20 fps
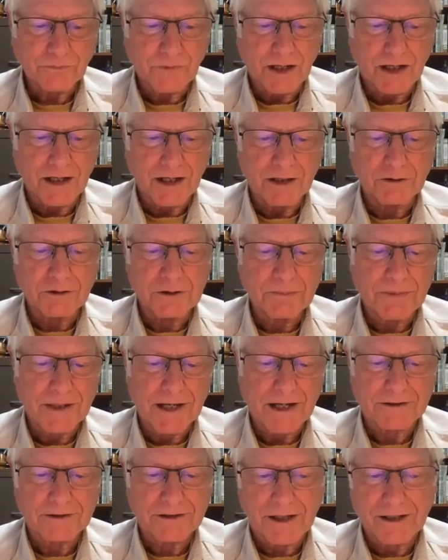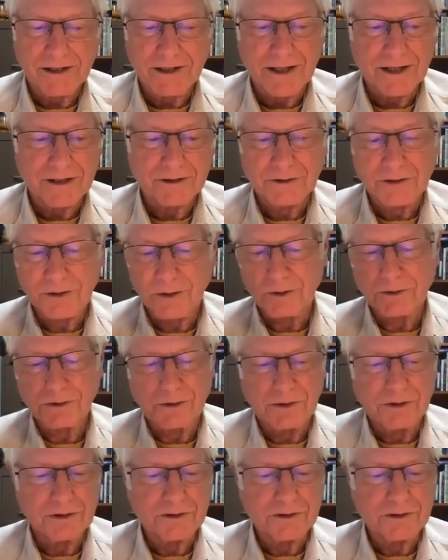I always pack, I can't show it to you.